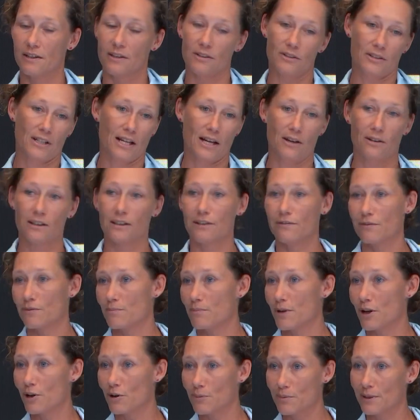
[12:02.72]
You know, now I live
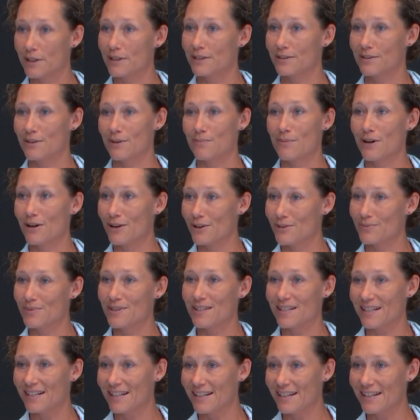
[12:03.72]
in Melbourne, so my home
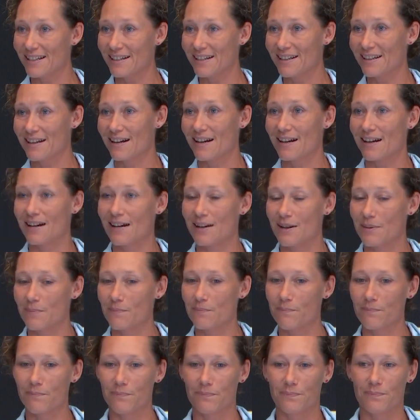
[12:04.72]
city,
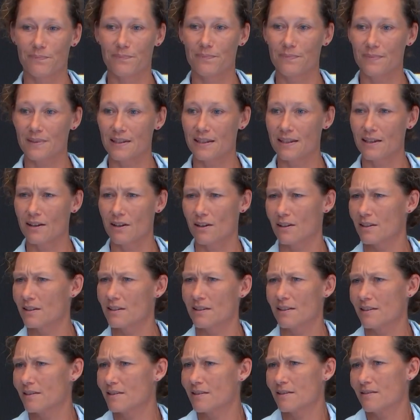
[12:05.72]
you know,
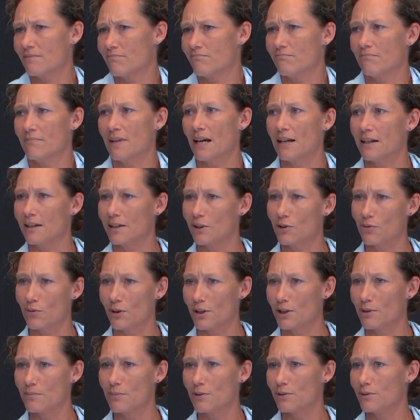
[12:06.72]
it's an
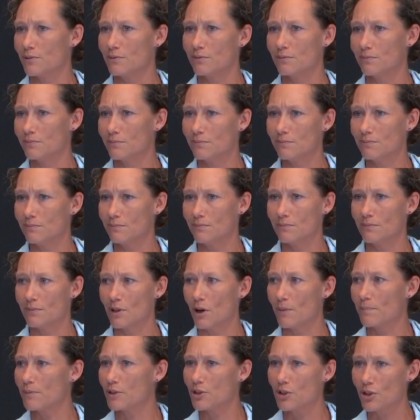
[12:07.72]
incredible
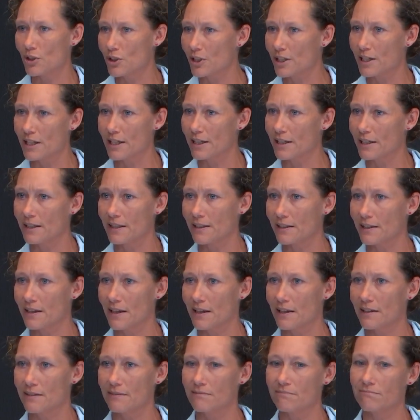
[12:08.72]
opportunity
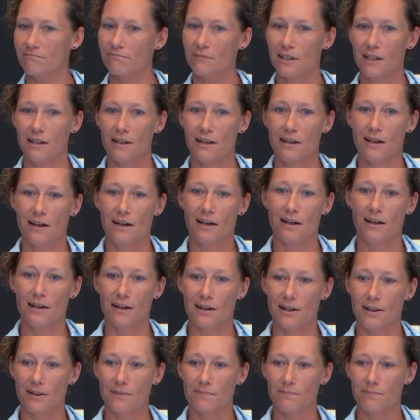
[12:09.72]
and
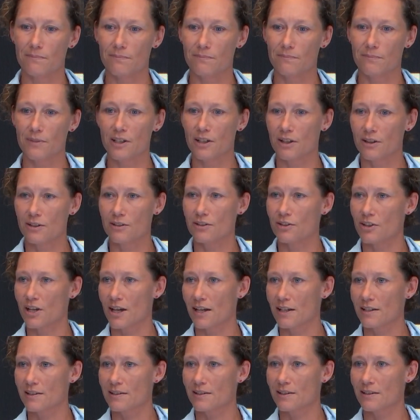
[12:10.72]
you know,
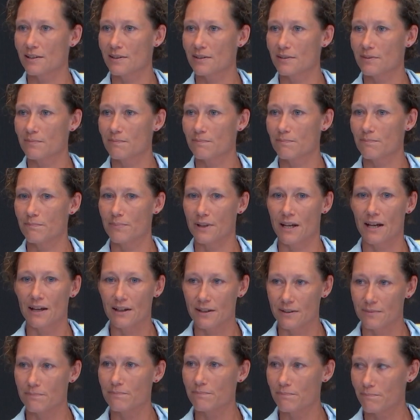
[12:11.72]
chance to be
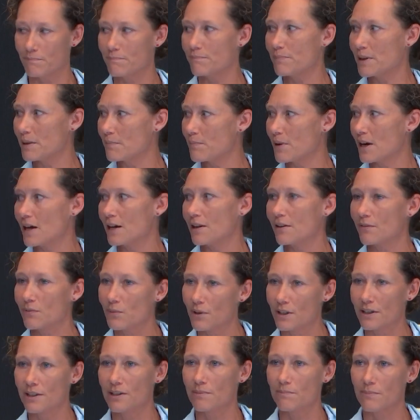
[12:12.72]
able to be part of
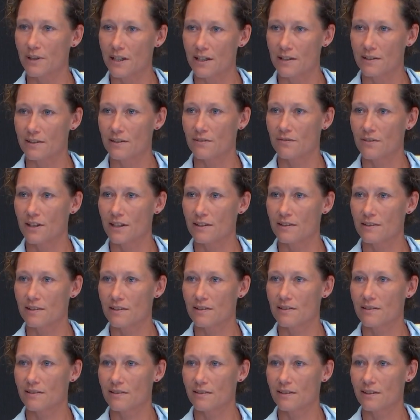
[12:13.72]
one of the biggest
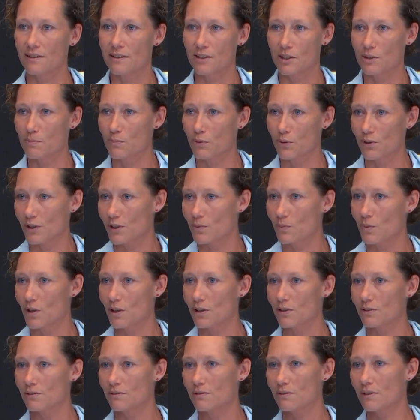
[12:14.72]
events in the sporting
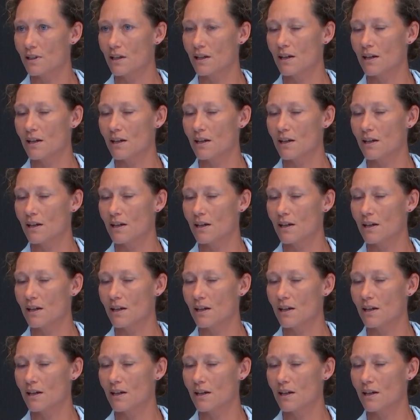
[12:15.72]
world.